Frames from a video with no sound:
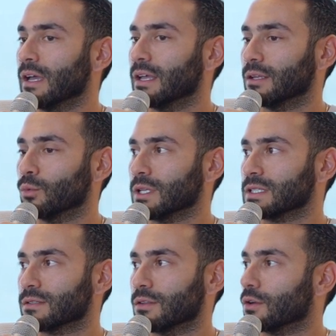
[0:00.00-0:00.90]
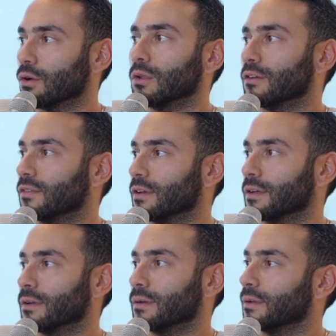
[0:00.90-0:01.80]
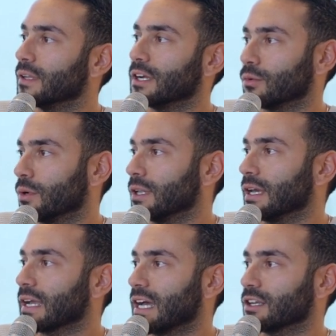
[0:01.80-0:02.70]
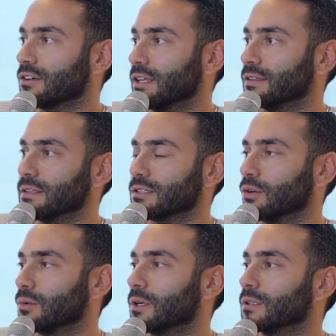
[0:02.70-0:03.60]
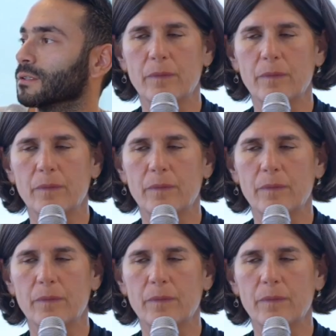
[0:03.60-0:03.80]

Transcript: And then what's the role of a layer 1 like Algorand in this whole world?